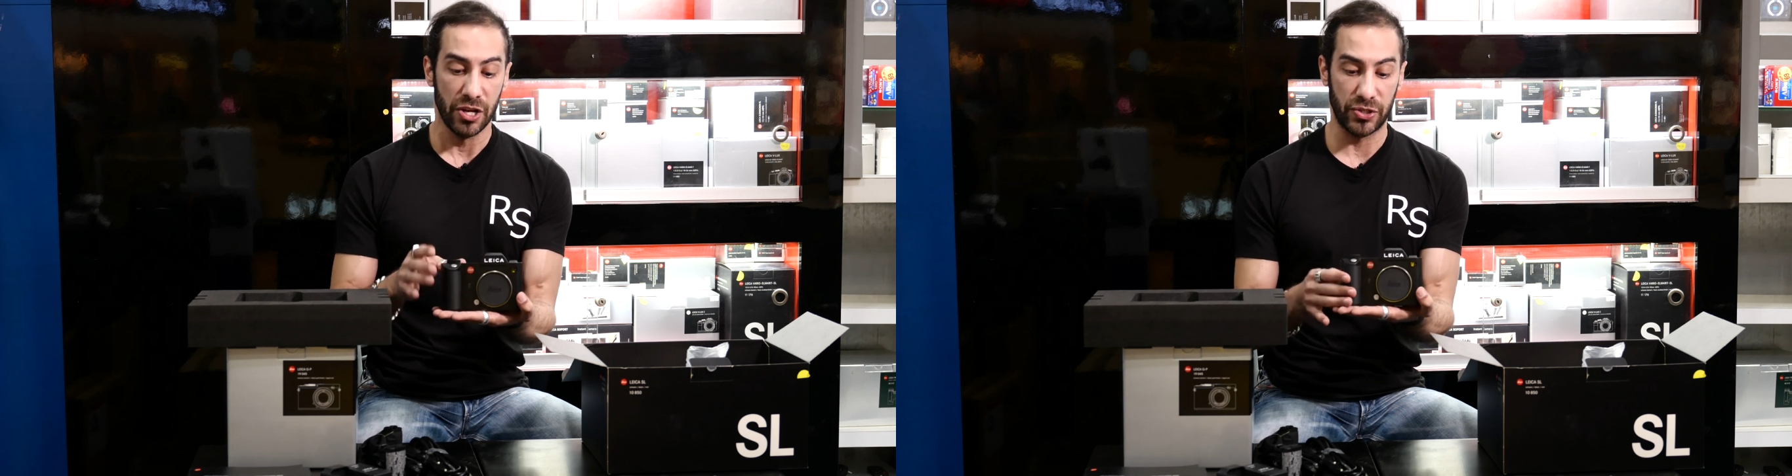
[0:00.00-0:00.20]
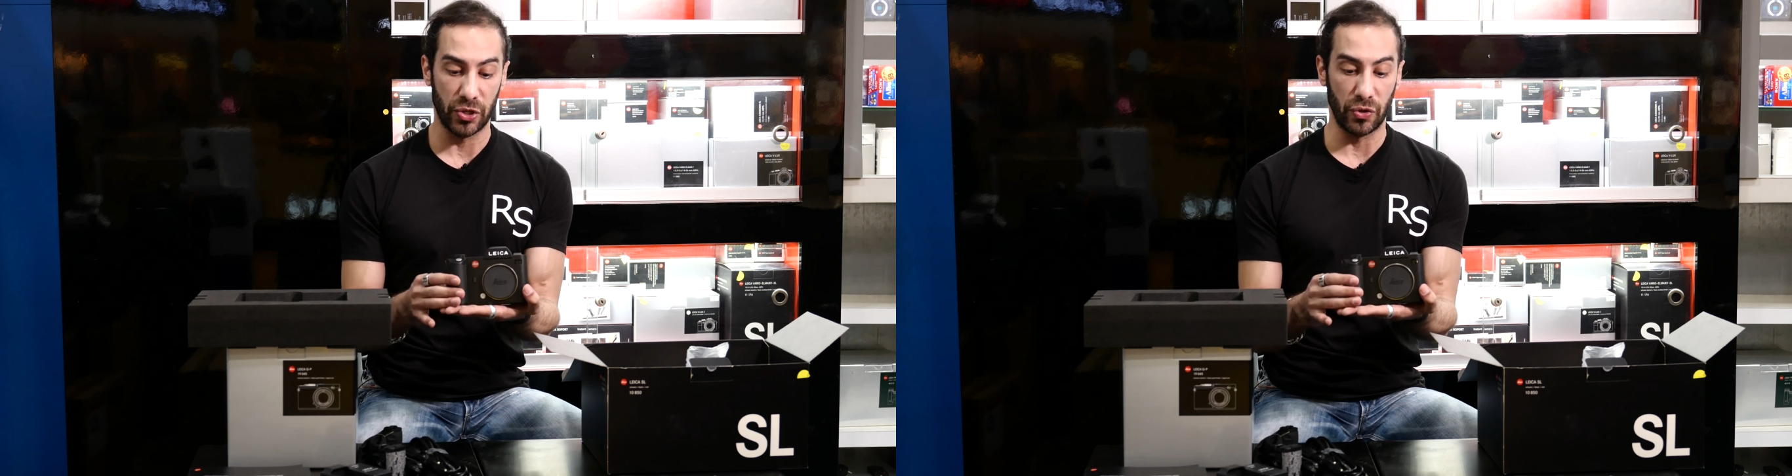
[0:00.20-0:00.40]

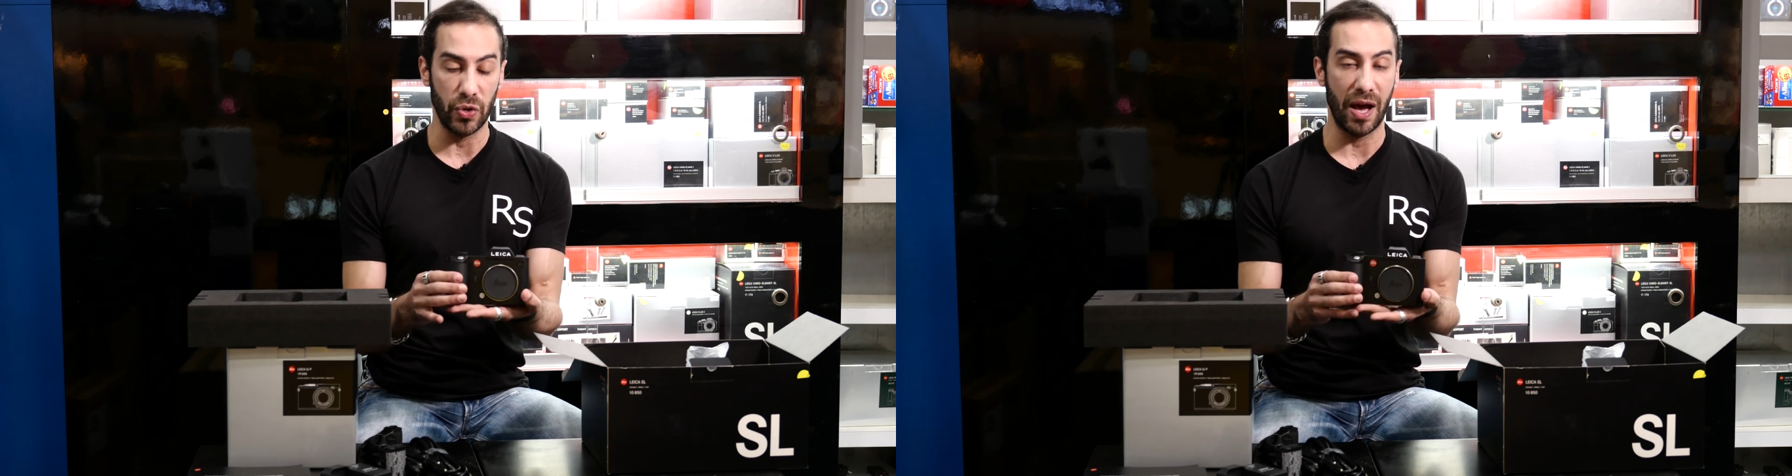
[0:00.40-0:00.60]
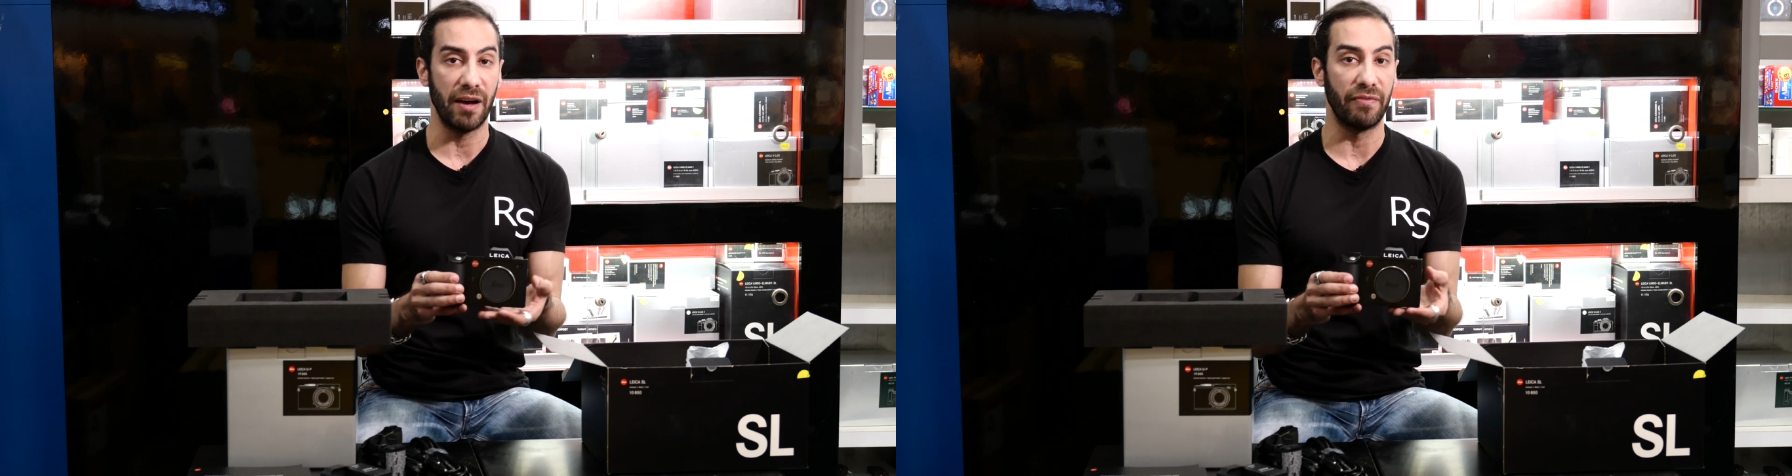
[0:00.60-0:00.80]
So
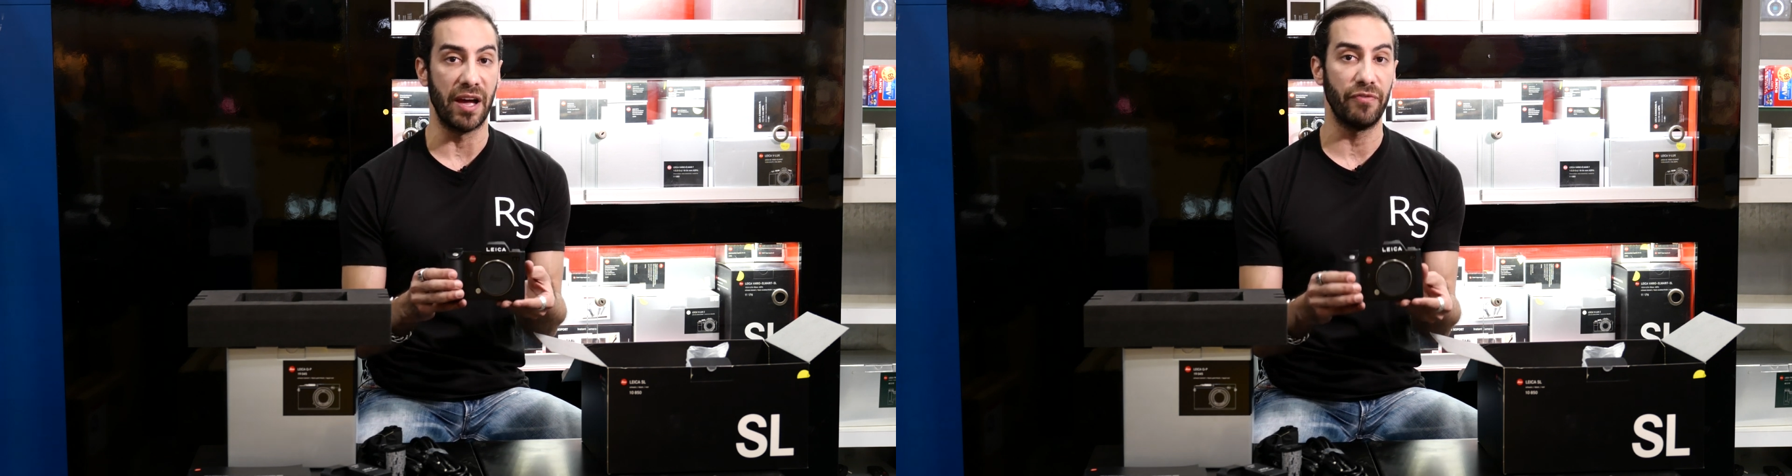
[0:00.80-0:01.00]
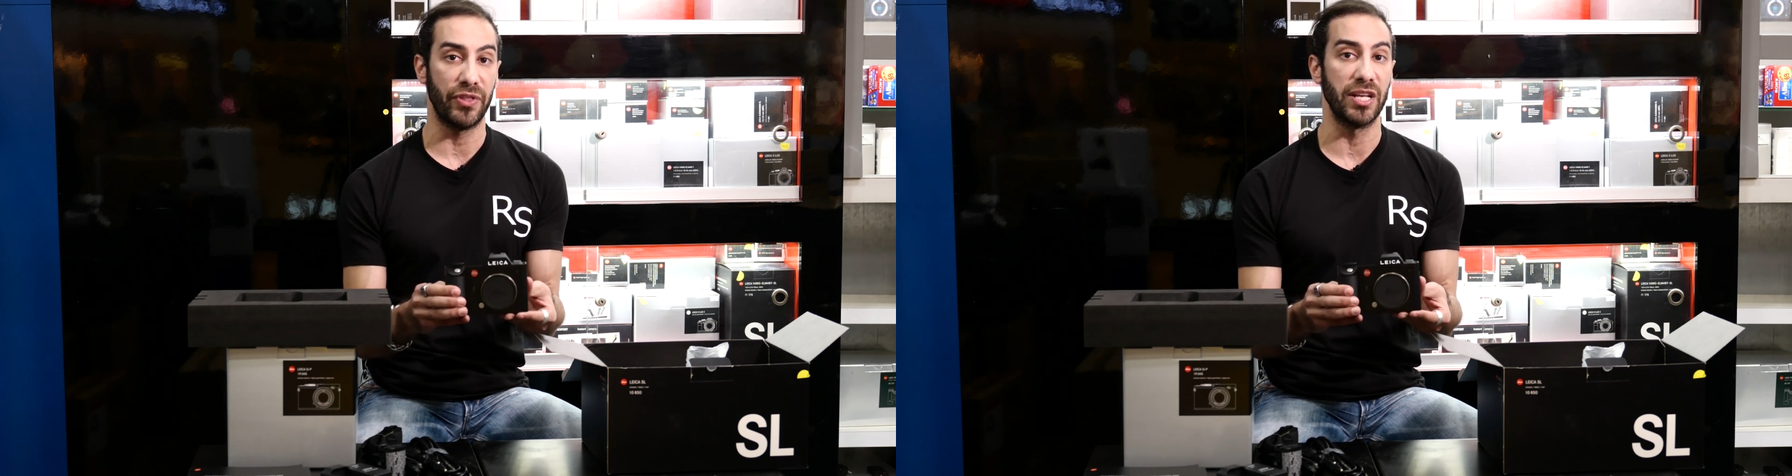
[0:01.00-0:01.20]
you have
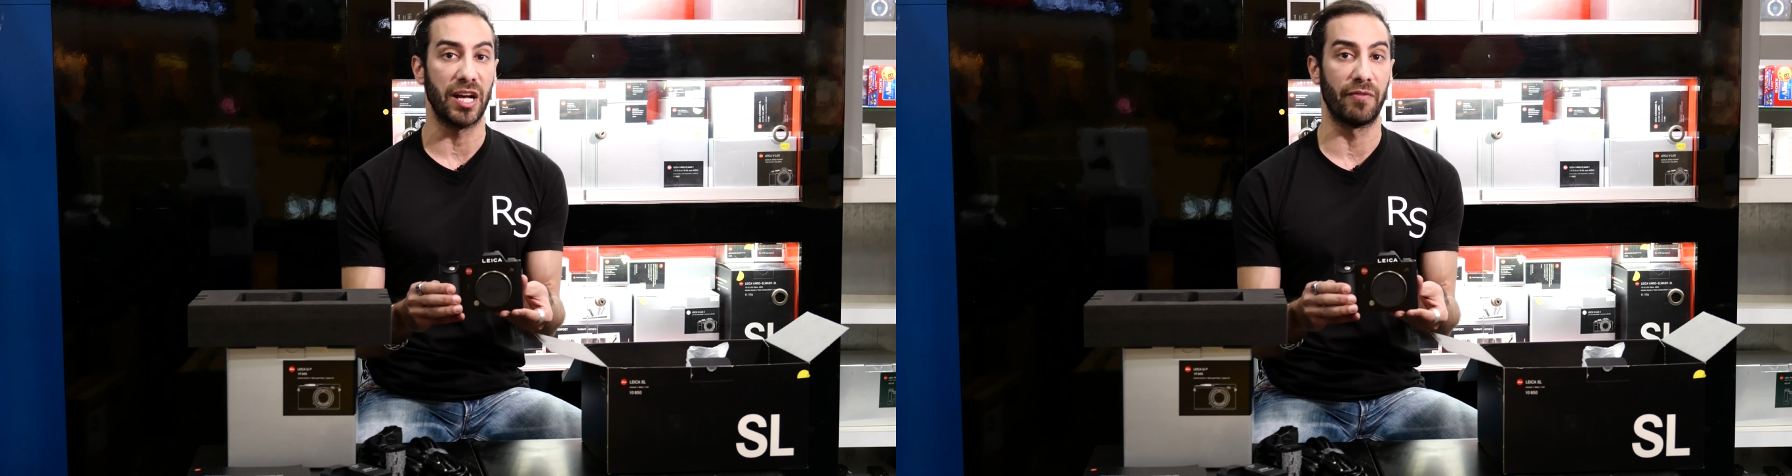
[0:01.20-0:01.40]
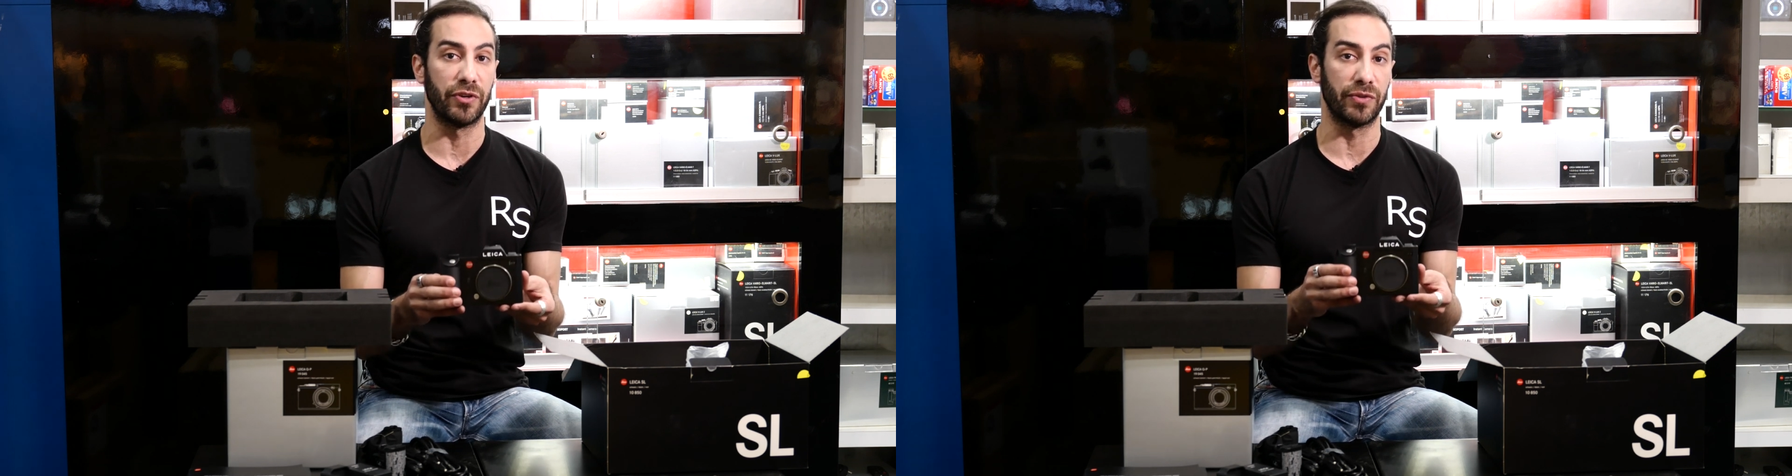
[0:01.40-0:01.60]
everything
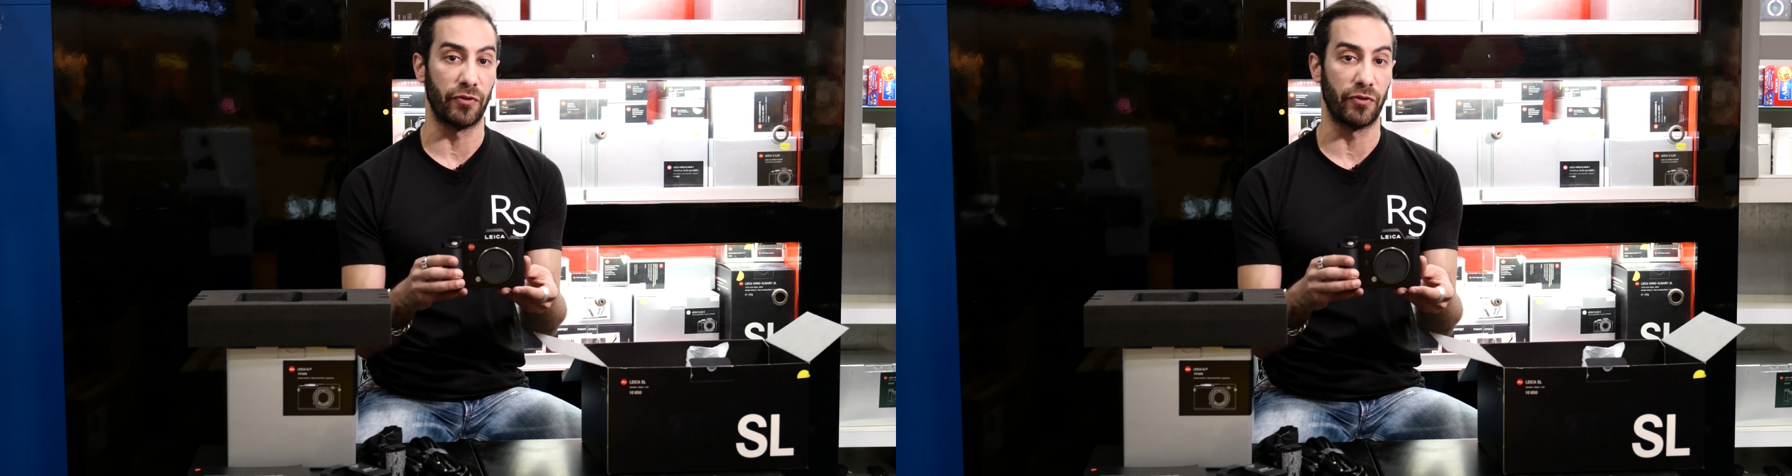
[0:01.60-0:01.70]
covered,